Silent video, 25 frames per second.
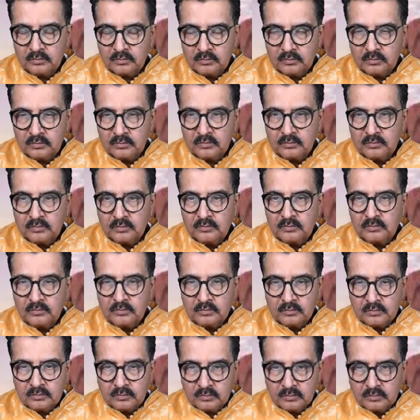
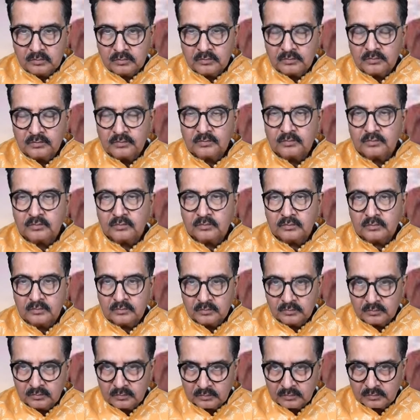
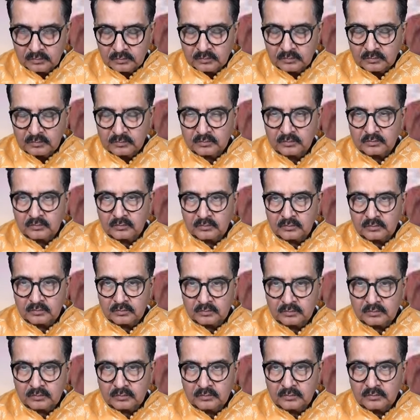
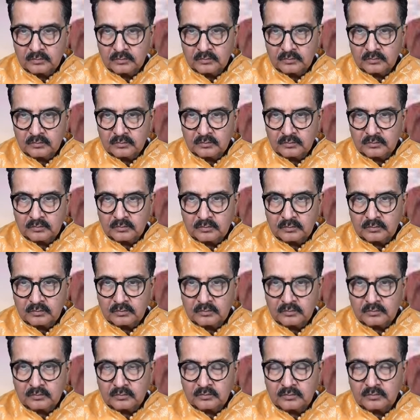
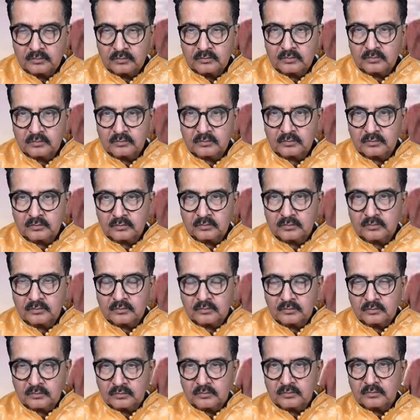
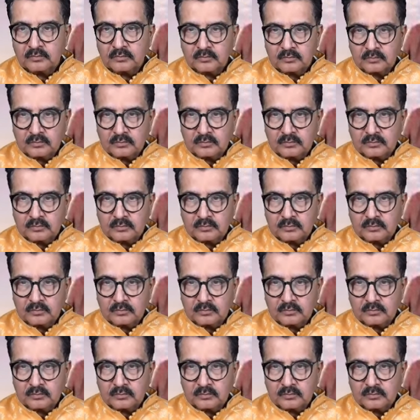This person isn't speaking.